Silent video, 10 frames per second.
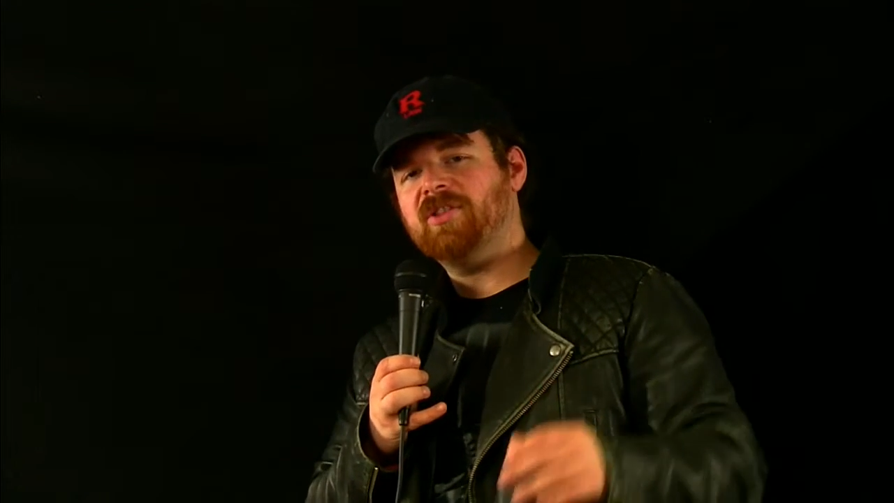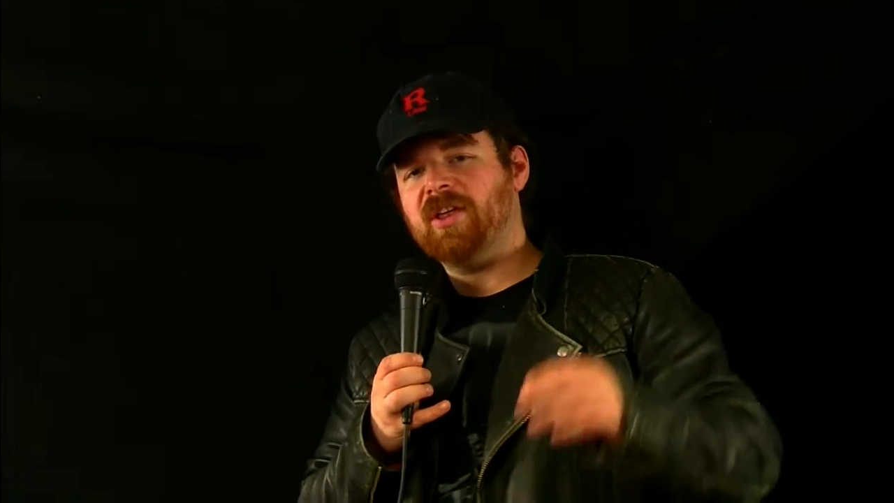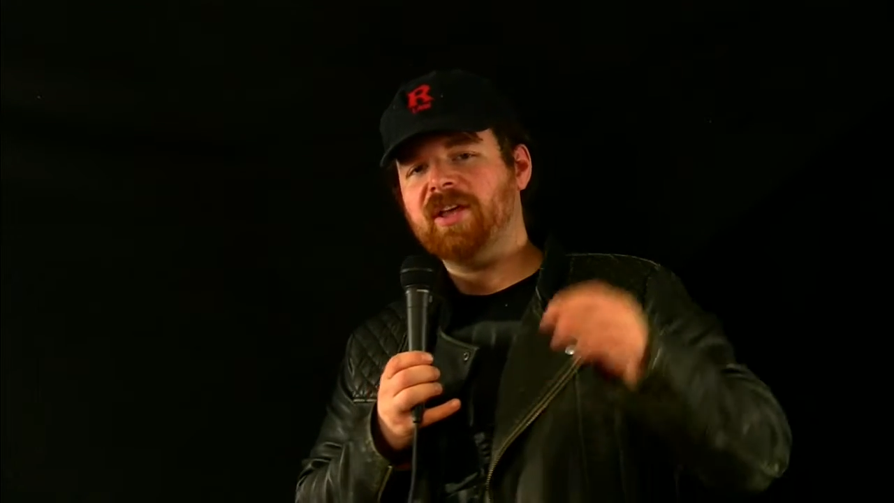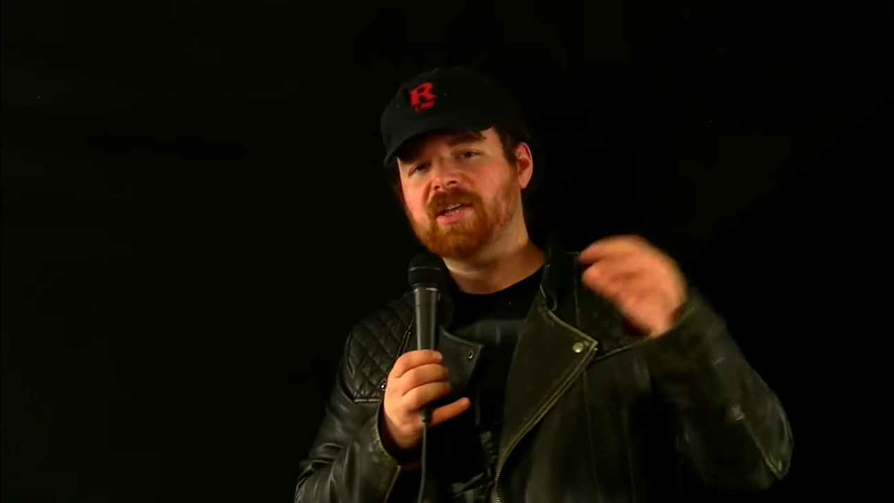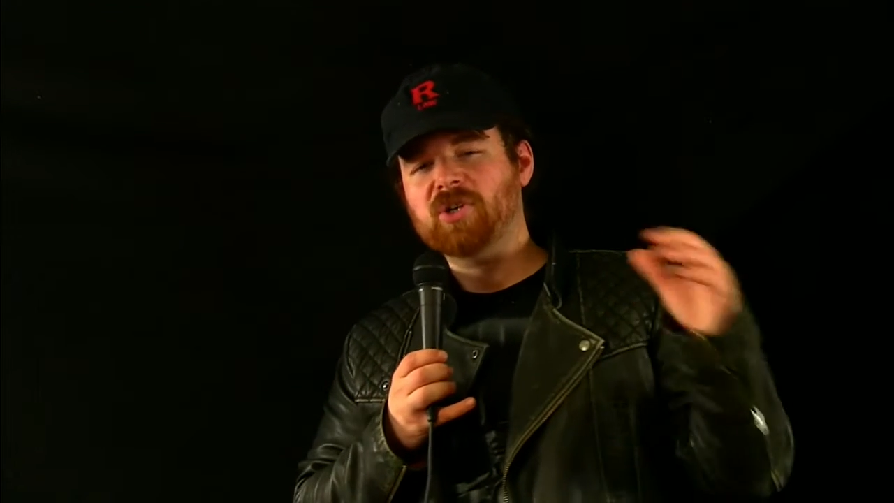They
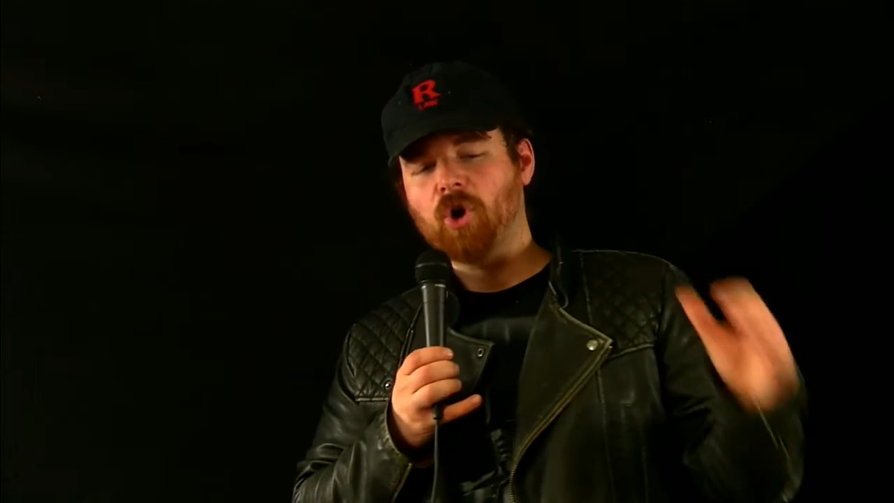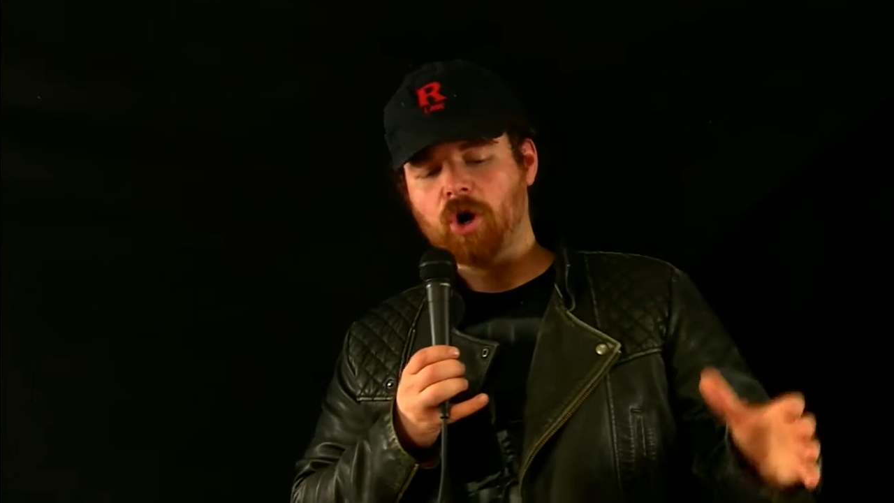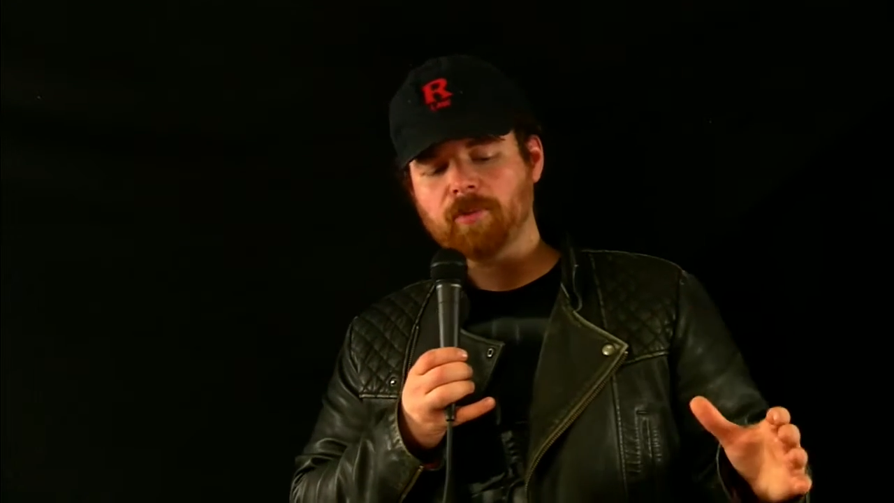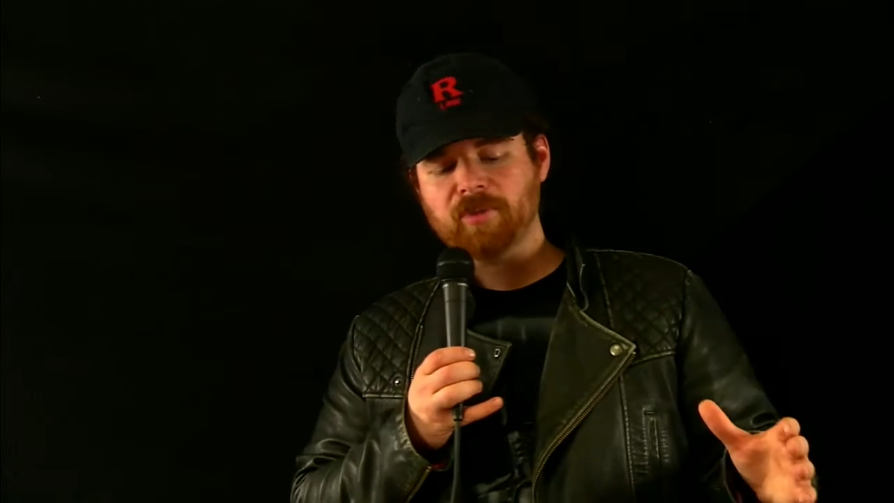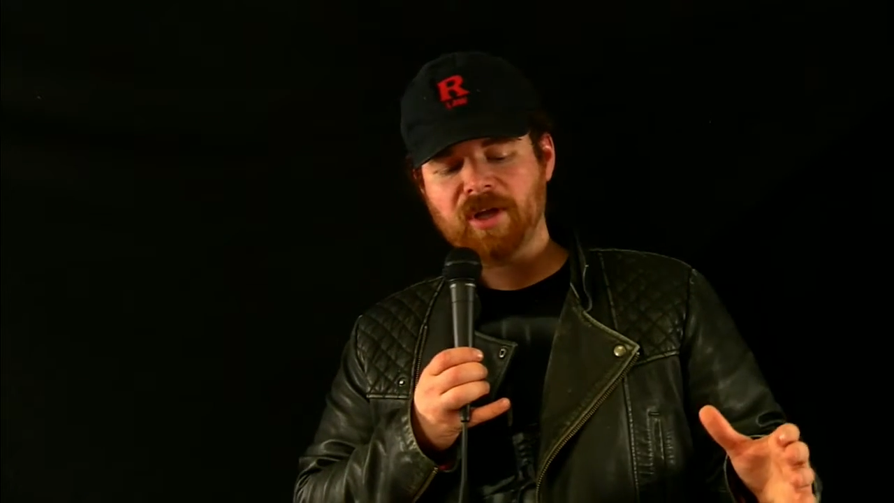like his
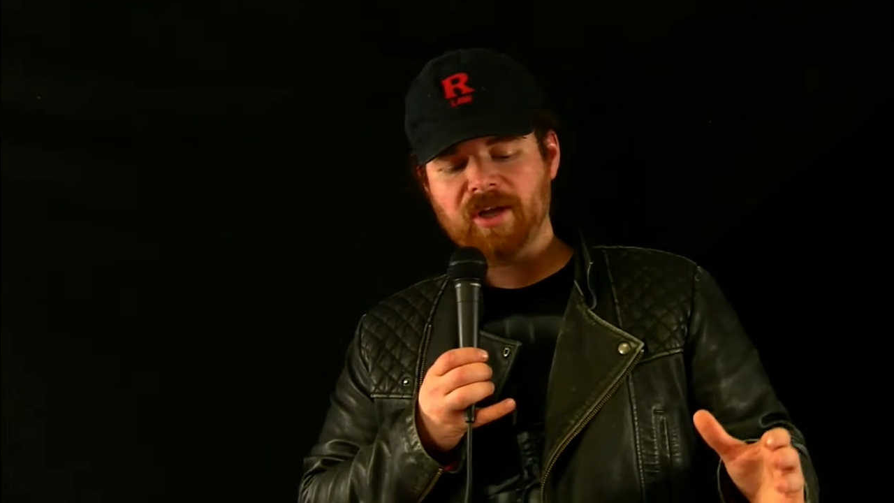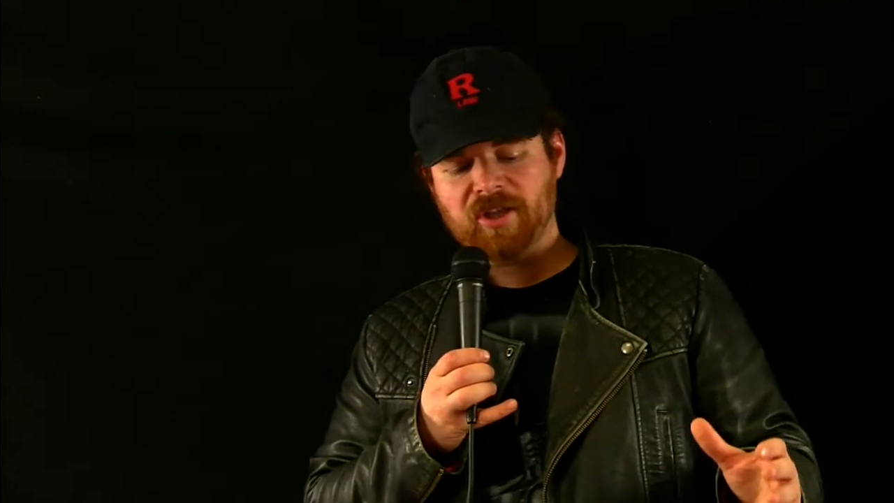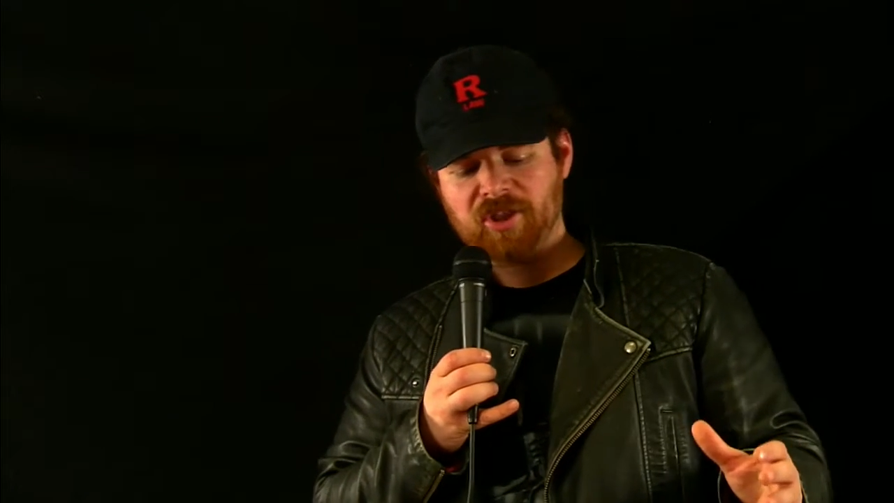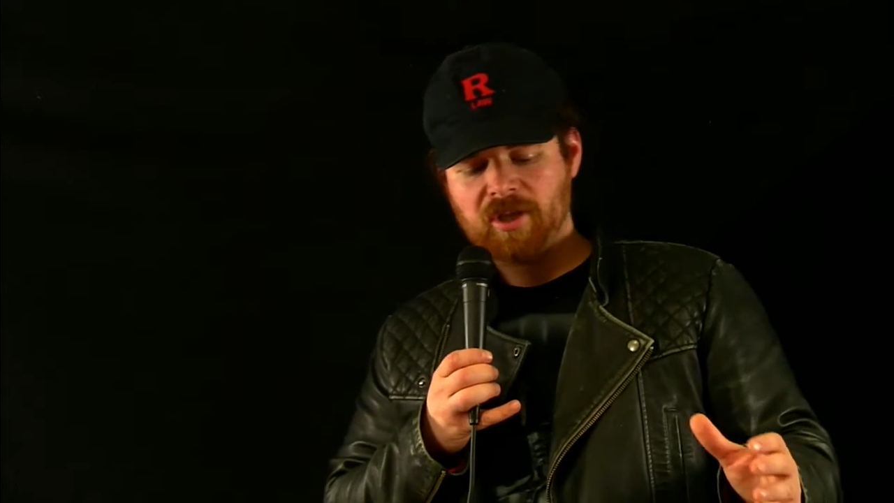arm length.